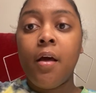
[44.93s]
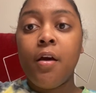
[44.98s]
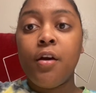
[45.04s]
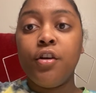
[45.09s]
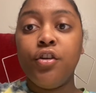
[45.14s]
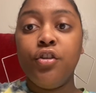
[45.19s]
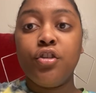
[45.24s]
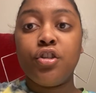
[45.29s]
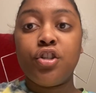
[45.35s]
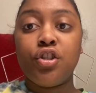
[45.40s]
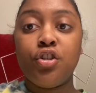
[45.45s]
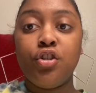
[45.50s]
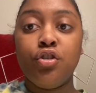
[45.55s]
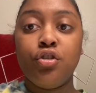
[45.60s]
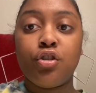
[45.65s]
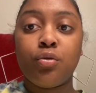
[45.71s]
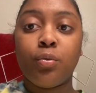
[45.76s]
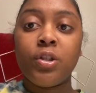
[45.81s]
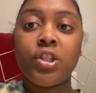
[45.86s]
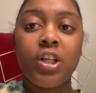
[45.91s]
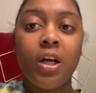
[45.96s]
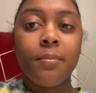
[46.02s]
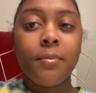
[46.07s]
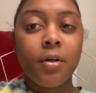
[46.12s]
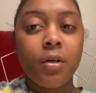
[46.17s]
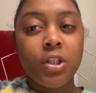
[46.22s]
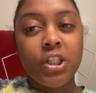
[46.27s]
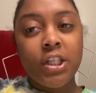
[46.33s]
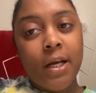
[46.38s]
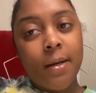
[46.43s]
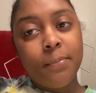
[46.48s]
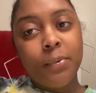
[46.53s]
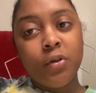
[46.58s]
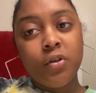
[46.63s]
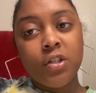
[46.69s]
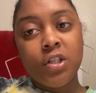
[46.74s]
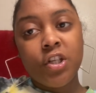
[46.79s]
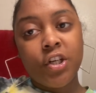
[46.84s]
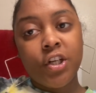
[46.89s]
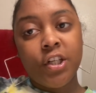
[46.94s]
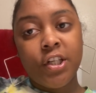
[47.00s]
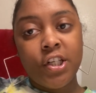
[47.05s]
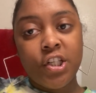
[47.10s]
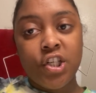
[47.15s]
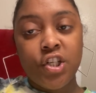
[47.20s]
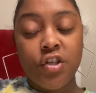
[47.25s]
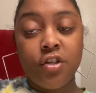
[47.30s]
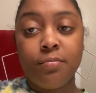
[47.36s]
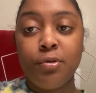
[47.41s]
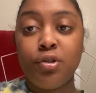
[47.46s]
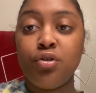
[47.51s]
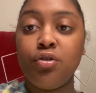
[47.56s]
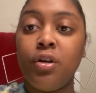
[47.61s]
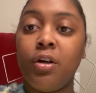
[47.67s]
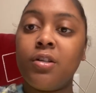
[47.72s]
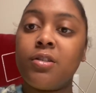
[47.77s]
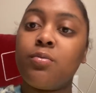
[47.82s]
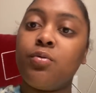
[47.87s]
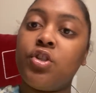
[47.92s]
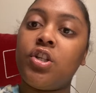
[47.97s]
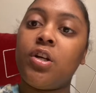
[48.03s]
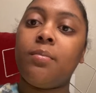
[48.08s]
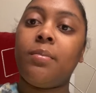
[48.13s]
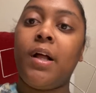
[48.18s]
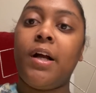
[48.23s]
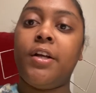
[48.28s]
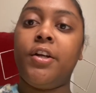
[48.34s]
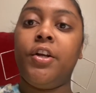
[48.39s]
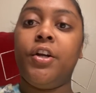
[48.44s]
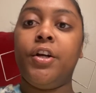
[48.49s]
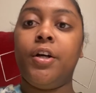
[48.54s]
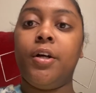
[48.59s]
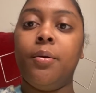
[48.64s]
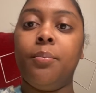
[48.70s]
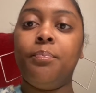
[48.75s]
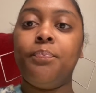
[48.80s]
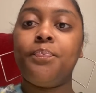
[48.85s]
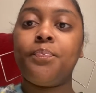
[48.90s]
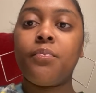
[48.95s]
you switch up your shampoos and your conditioners, but you don't switch up like your